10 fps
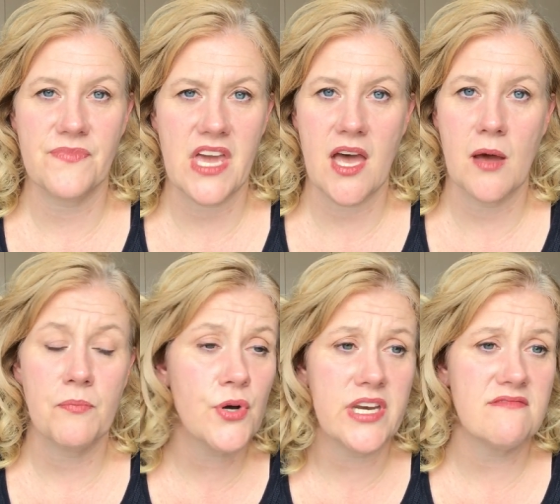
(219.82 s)
uh,
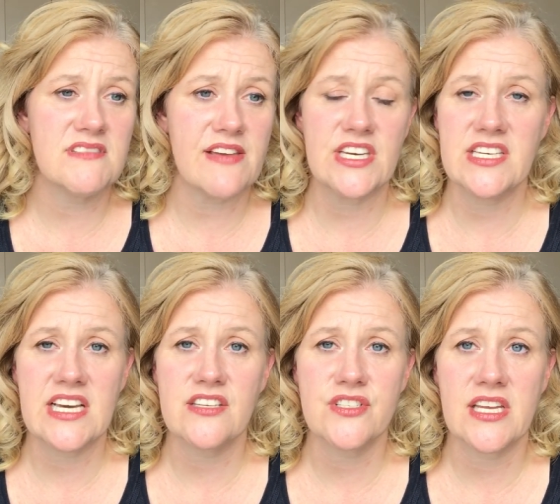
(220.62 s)
put seventy
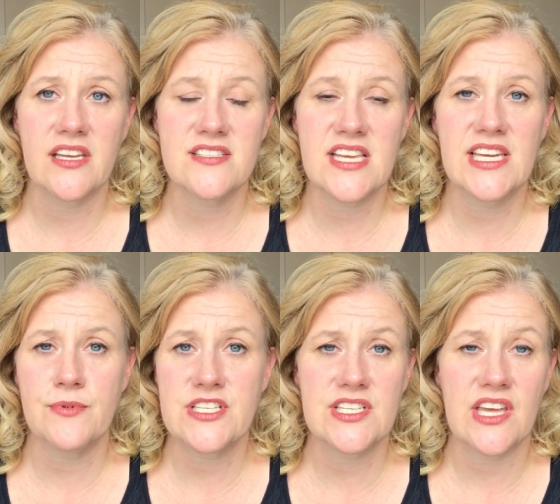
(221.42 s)
dollars in, because I
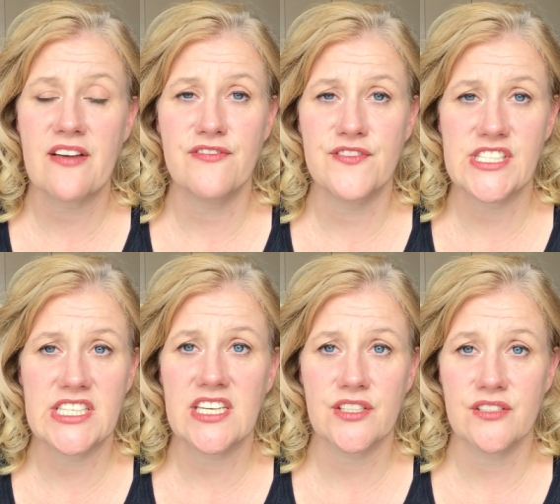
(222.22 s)
think we still have fifty
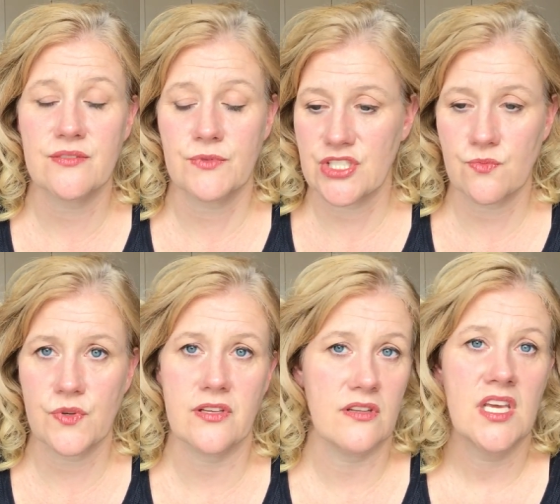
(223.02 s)
dollars, which
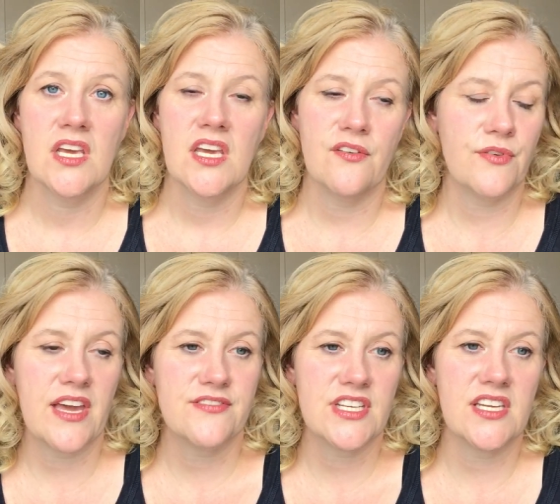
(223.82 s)
will, if we
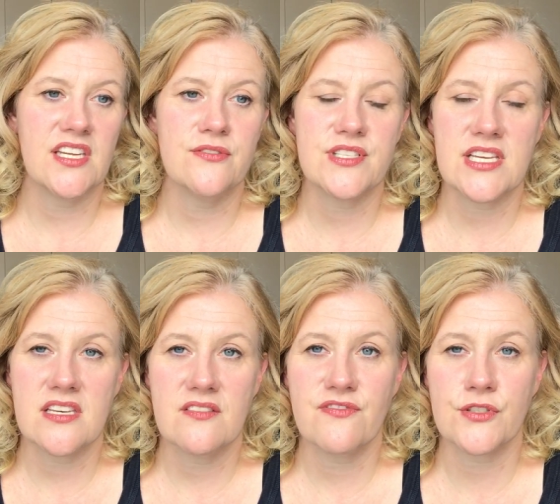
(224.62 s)
have to use
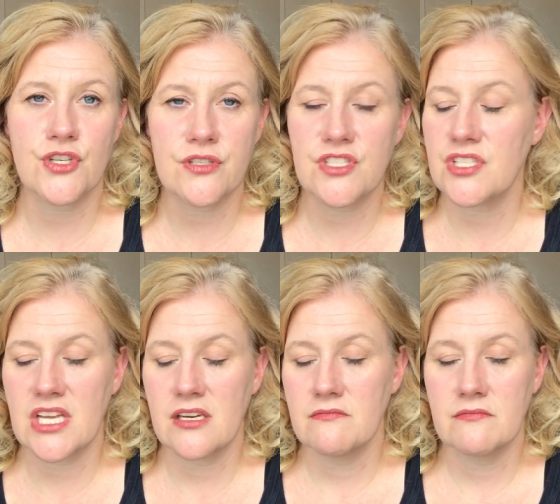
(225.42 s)
it for church,
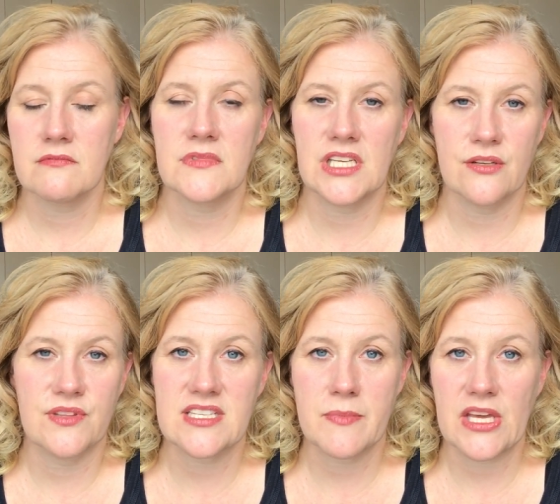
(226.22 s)
then you know,
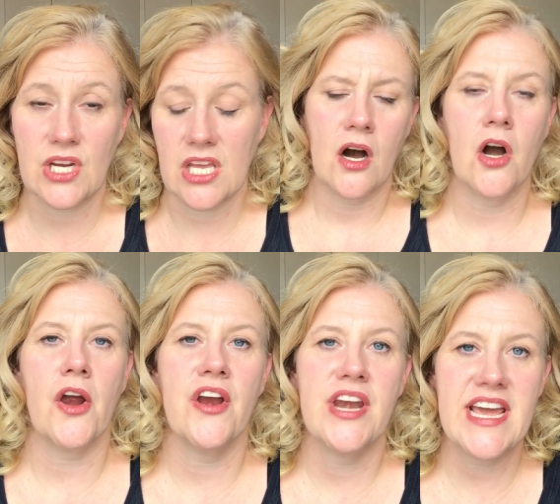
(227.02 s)
that's about it.
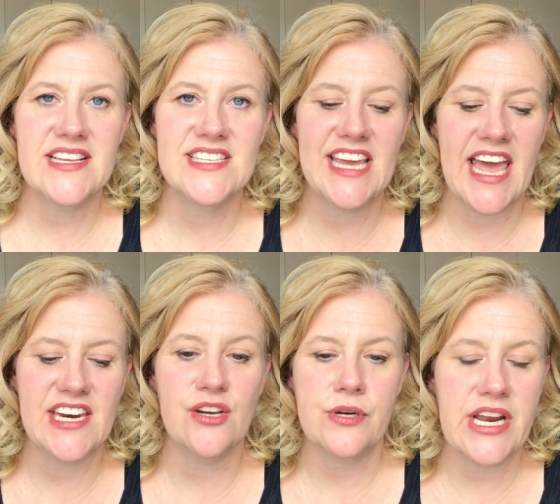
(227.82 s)
Our next
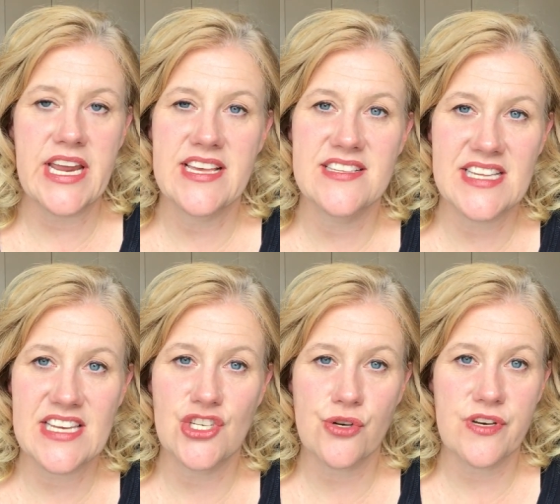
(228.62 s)
category is
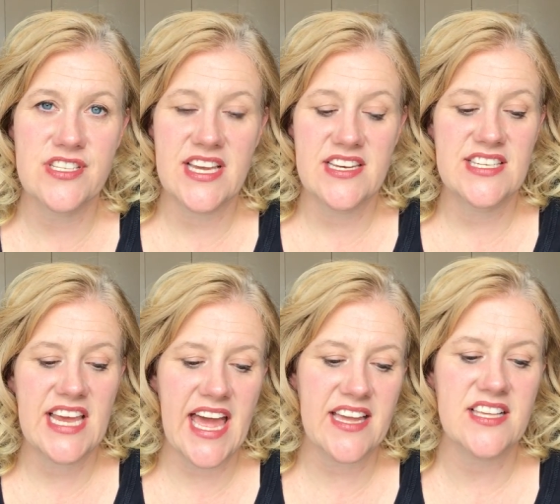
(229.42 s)
insurance and
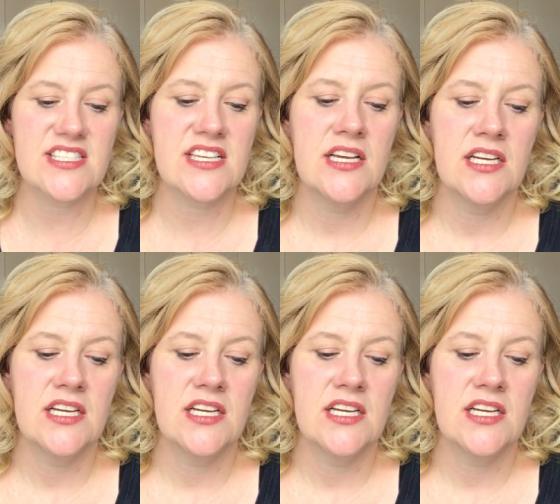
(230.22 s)
tax.